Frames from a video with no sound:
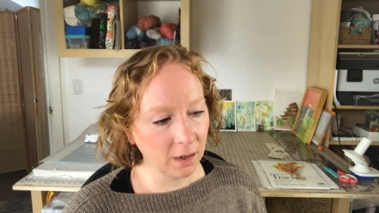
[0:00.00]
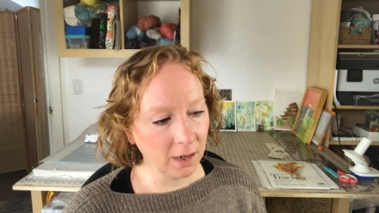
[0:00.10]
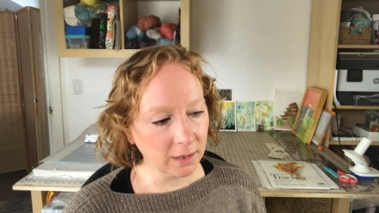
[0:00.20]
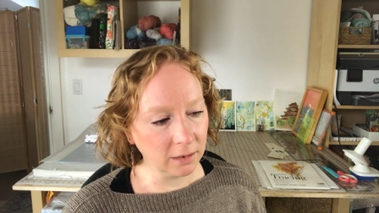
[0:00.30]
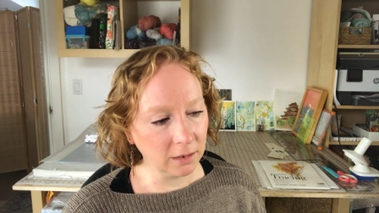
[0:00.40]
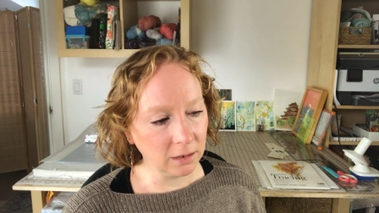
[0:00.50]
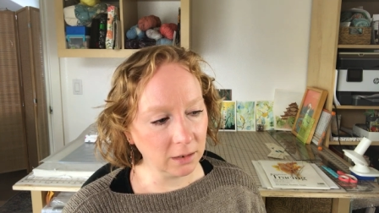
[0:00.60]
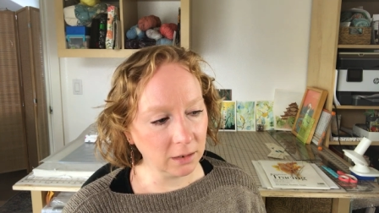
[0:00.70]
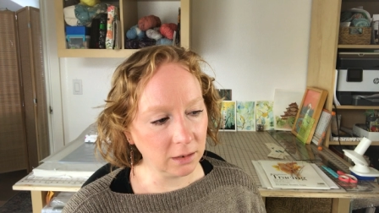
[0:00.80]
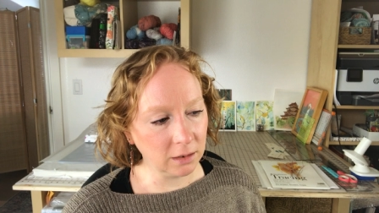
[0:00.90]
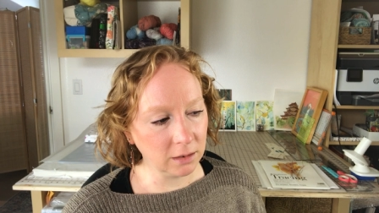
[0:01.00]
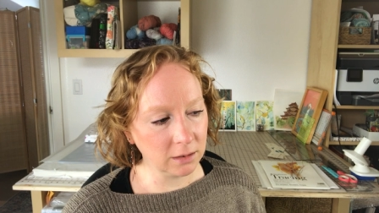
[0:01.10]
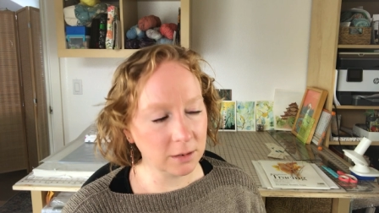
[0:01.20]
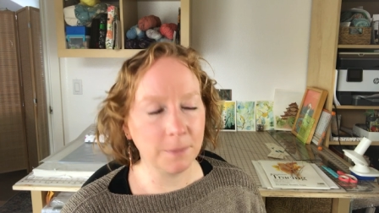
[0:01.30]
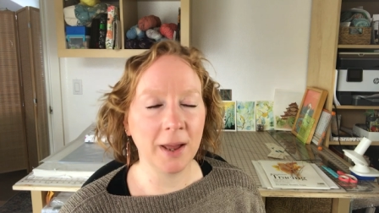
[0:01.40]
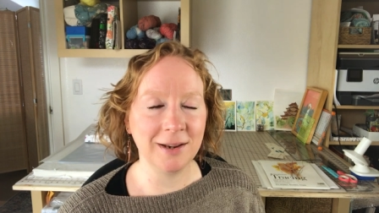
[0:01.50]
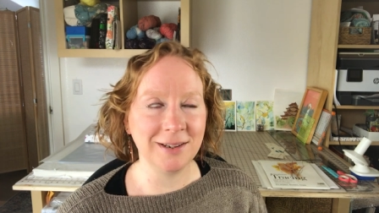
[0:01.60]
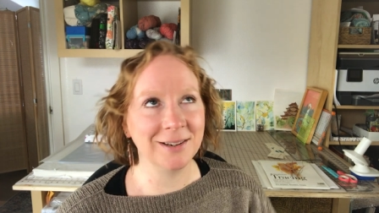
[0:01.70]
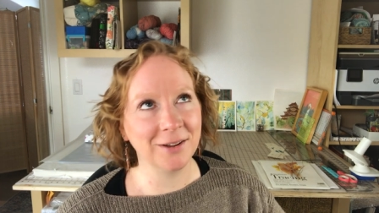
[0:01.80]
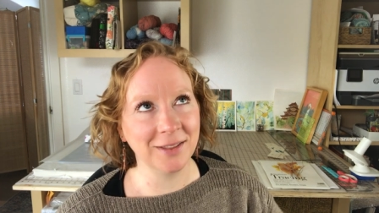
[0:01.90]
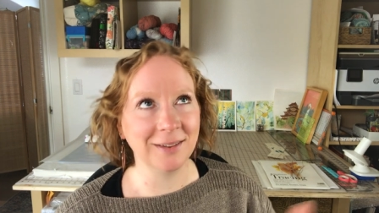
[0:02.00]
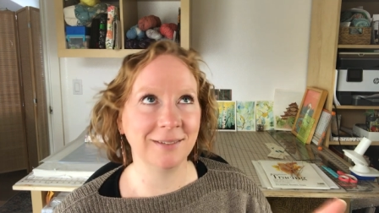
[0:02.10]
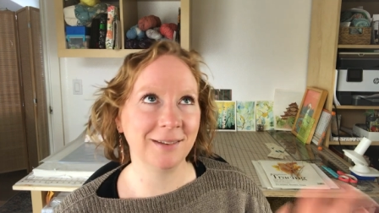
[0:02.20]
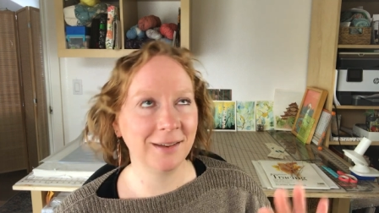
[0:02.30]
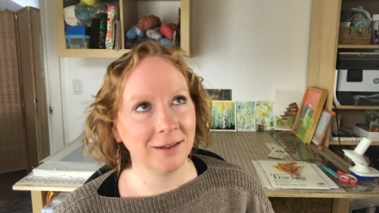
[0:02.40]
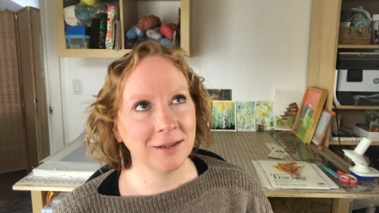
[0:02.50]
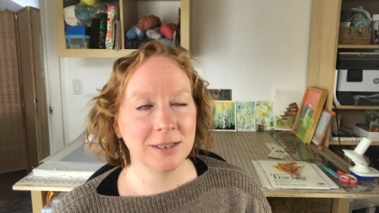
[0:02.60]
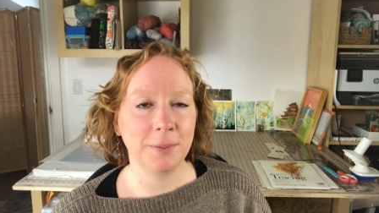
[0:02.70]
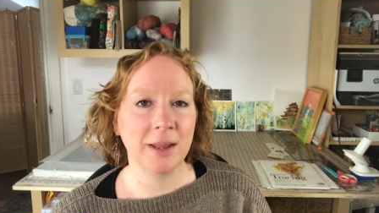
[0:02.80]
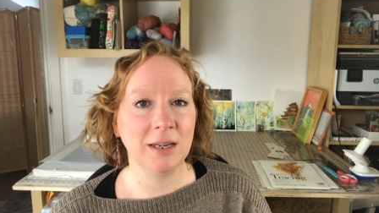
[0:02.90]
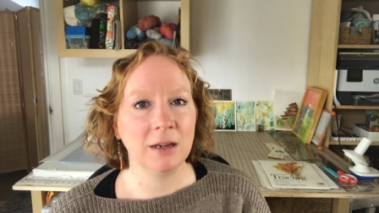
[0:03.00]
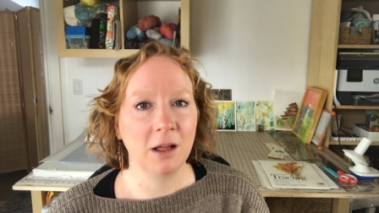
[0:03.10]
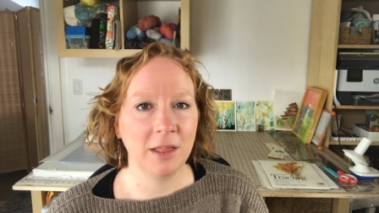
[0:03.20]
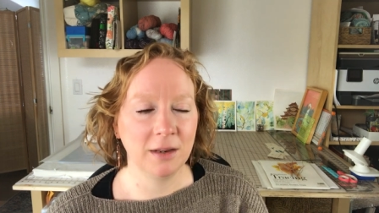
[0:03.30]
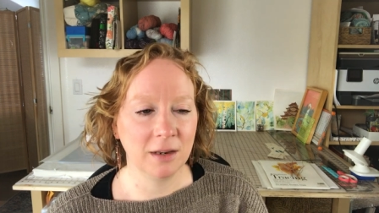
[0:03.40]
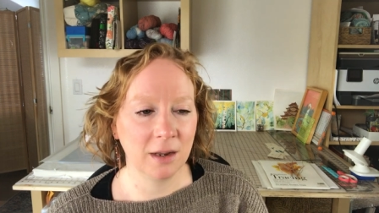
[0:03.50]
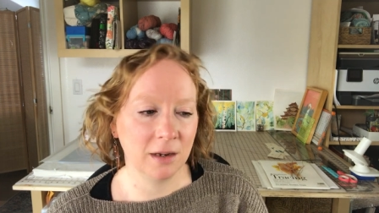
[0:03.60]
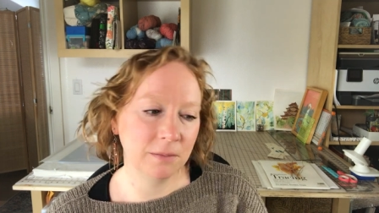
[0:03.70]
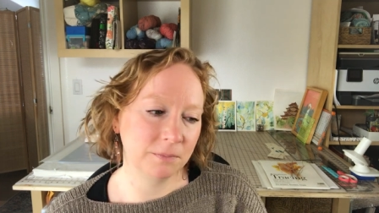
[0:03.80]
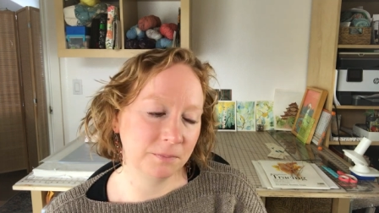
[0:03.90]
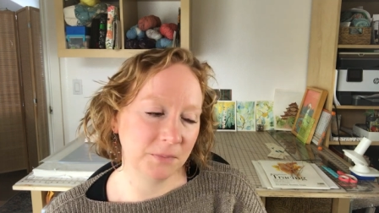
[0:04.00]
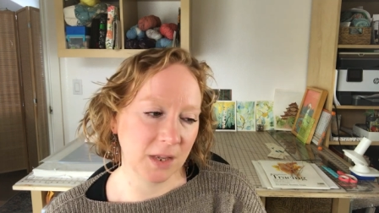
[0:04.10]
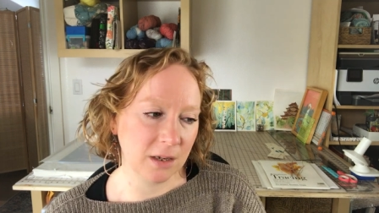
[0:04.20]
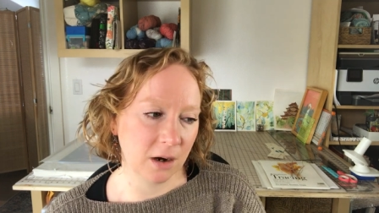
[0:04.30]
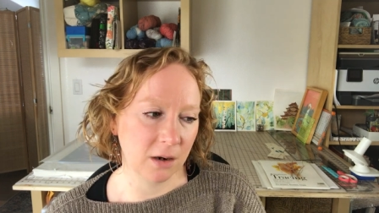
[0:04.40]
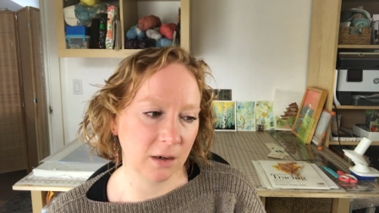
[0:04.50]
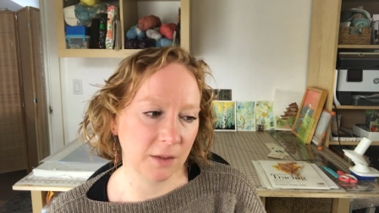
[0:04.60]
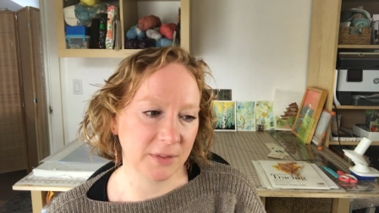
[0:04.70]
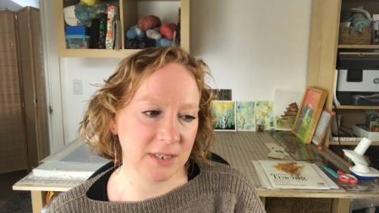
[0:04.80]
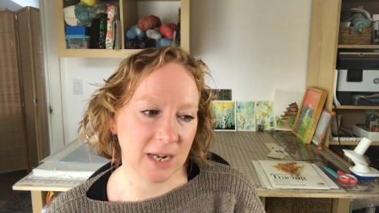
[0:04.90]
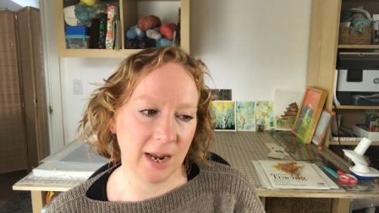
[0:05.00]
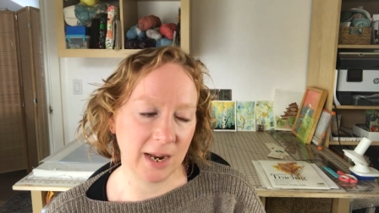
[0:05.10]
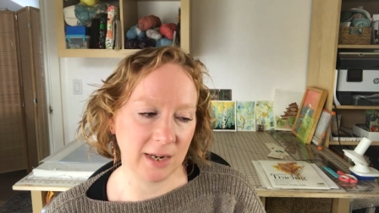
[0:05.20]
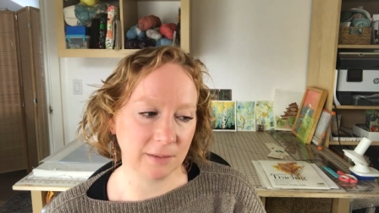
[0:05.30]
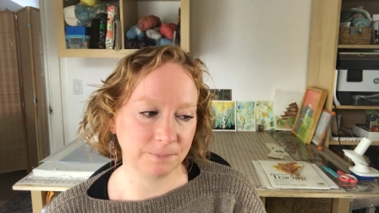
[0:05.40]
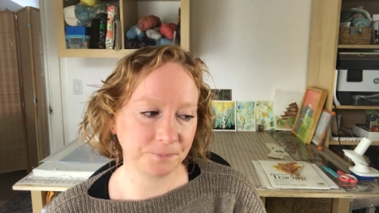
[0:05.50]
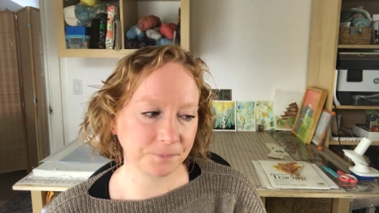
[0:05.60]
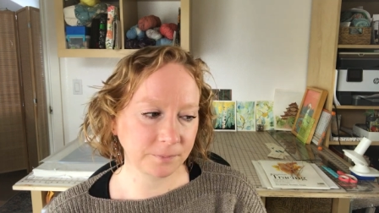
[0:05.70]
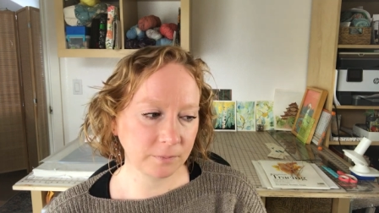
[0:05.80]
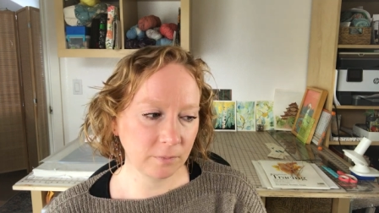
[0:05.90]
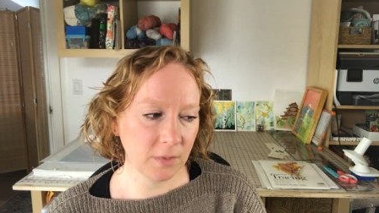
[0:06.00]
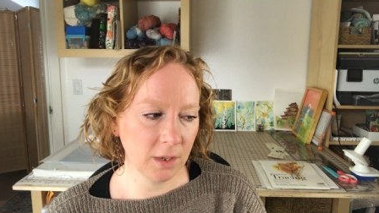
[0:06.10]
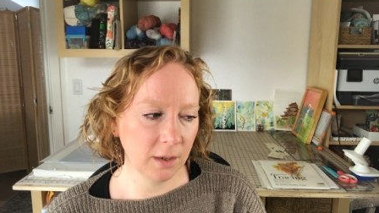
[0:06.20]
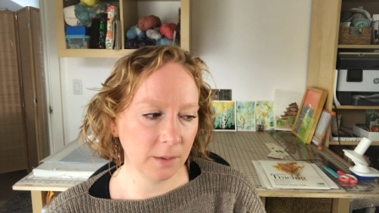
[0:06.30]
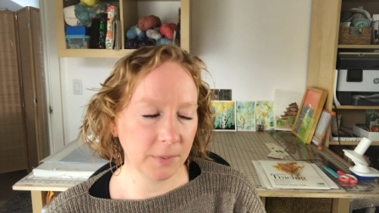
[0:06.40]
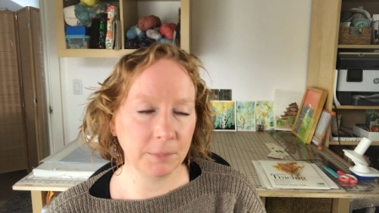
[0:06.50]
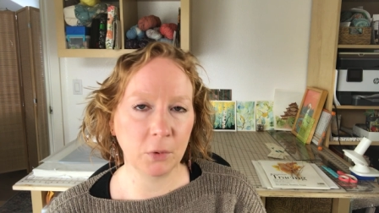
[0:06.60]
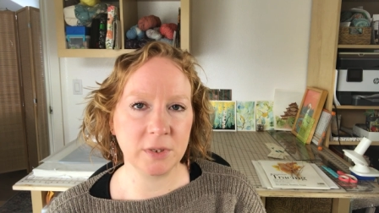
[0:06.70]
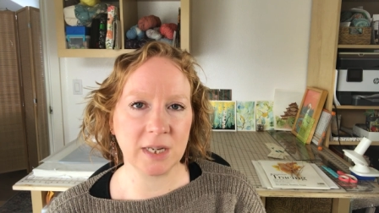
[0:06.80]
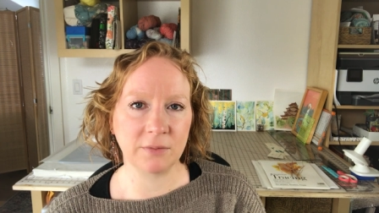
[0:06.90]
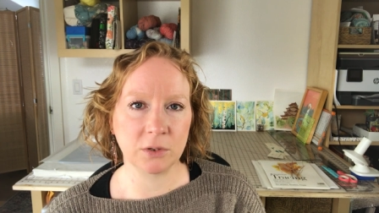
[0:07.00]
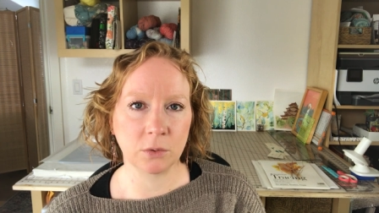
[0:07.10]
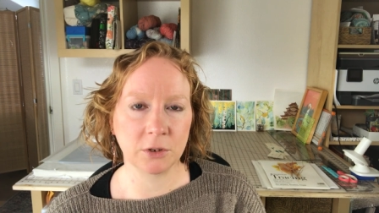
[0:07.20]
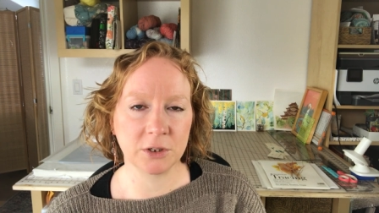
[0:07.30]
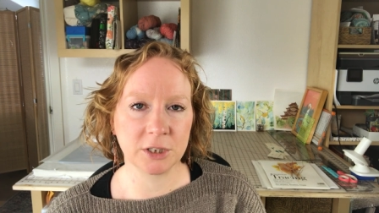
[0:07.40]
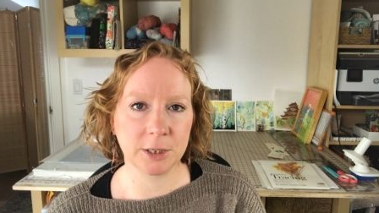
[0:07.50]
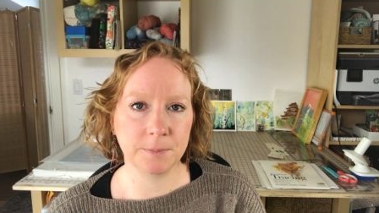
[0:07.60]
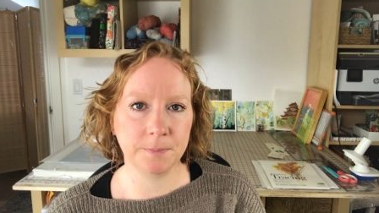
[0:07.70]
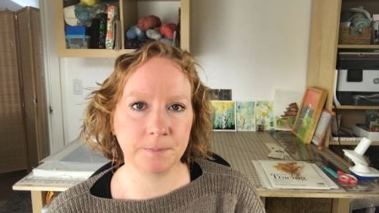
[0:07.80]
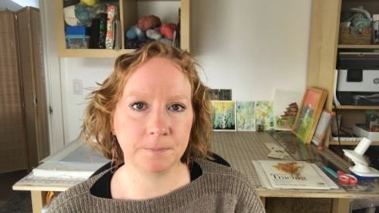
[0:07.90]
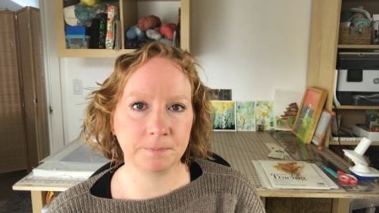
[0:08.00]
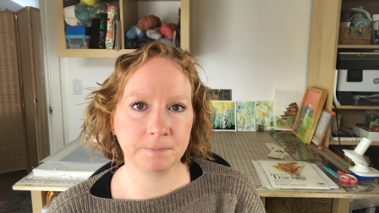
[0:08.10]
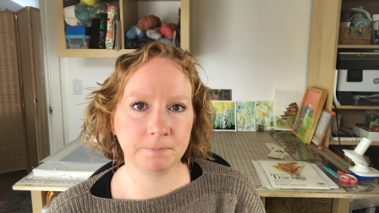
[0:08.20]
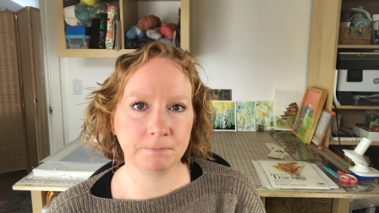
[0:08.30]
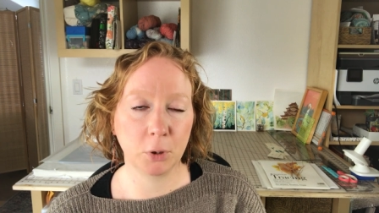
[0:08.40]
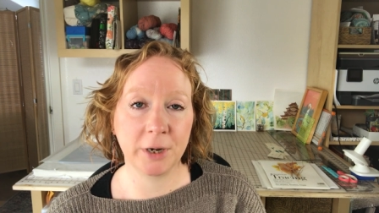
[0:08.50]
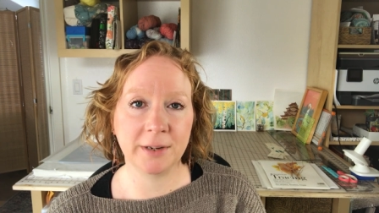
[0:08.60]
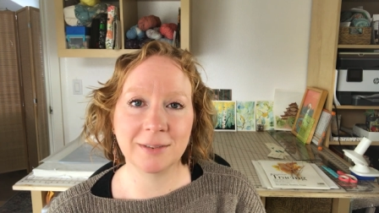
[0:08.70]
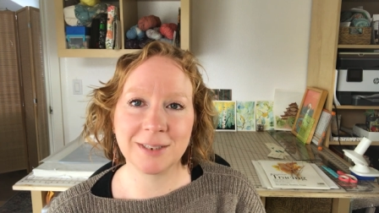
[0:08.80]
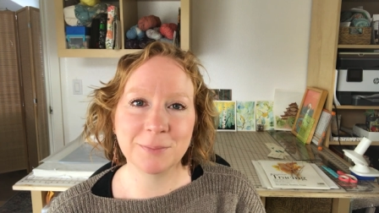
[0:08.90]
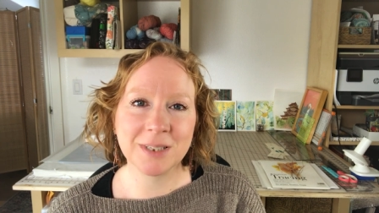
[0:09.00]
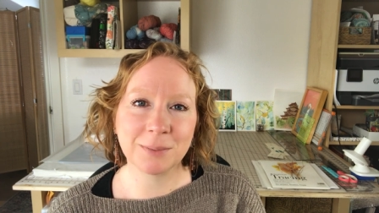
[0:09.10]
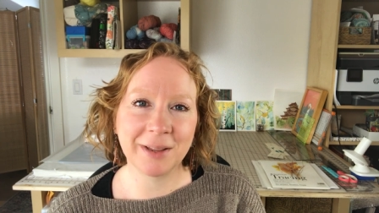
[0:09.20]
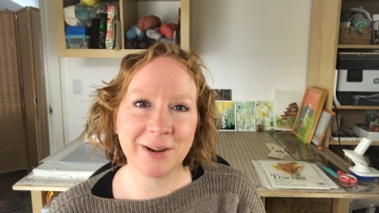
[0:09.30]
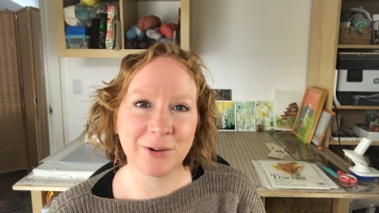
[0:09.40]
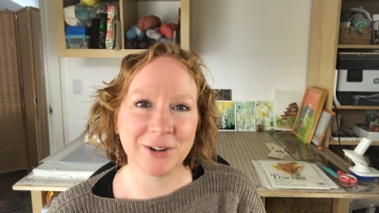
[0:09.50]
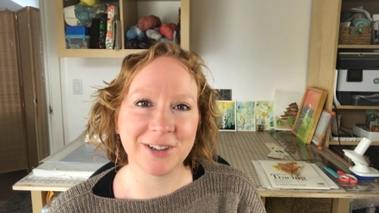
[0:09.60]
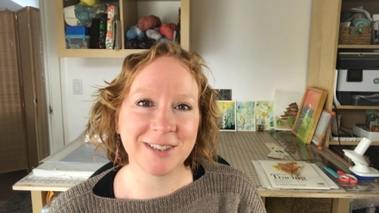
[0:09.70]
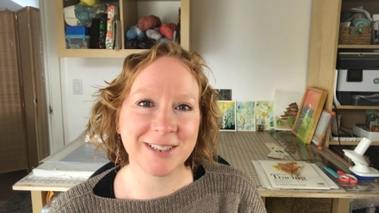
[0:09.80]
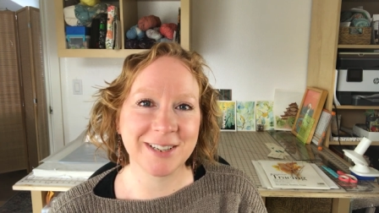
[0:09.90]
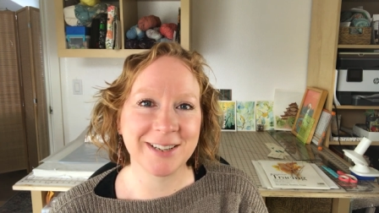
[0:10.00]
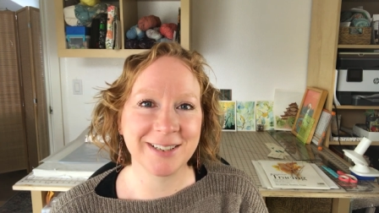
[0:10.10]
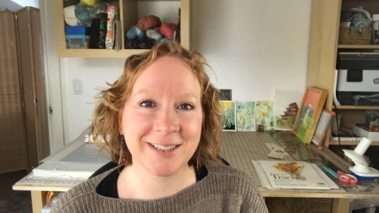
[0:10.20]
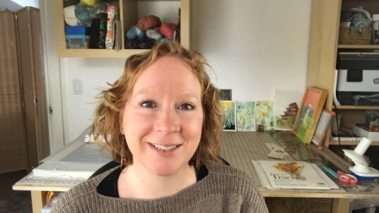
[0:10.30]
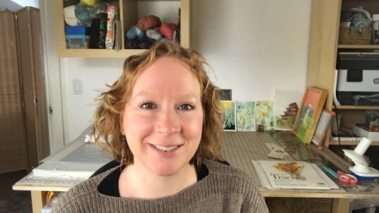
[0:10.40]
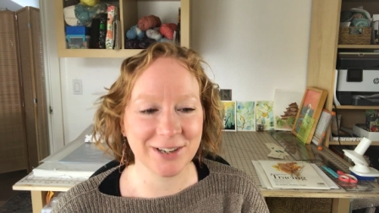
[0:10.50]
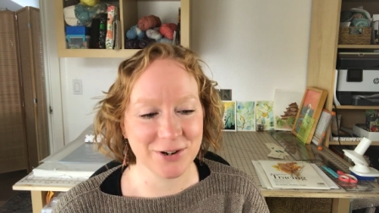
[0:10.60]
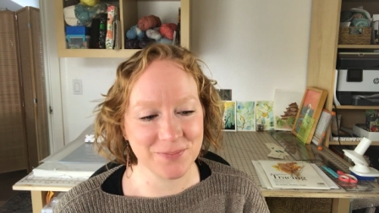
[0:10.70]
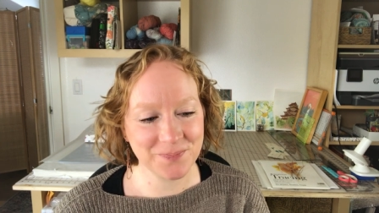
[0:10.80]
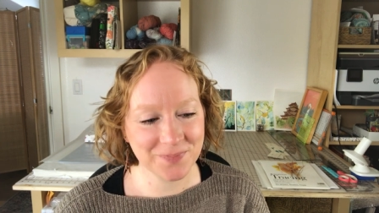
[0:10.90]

I depending on depending on um, the yarn and the dye, um, I'm going to have to order some put in some supply orders. So